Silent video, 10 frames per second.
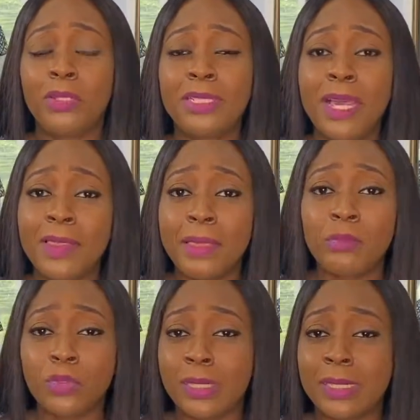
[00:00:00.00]
tell them
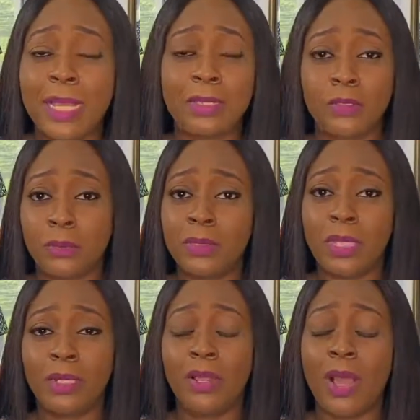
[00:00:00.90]
to design something,
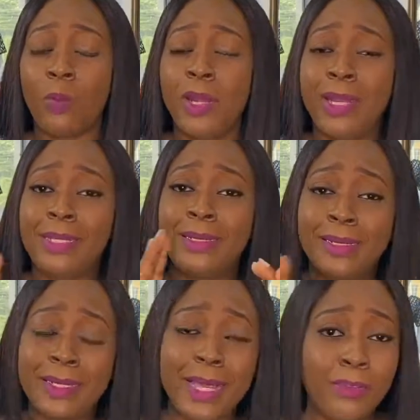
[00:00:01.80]
and when they
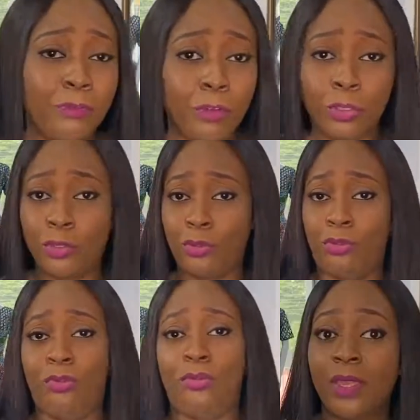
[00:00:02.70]
design for you,
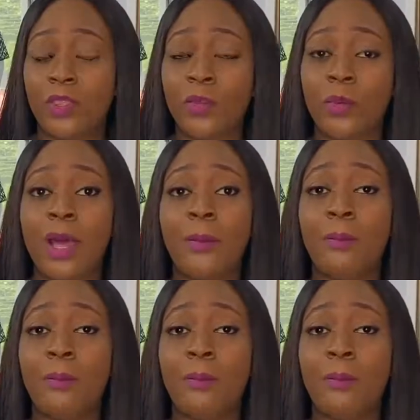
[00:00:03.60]
you are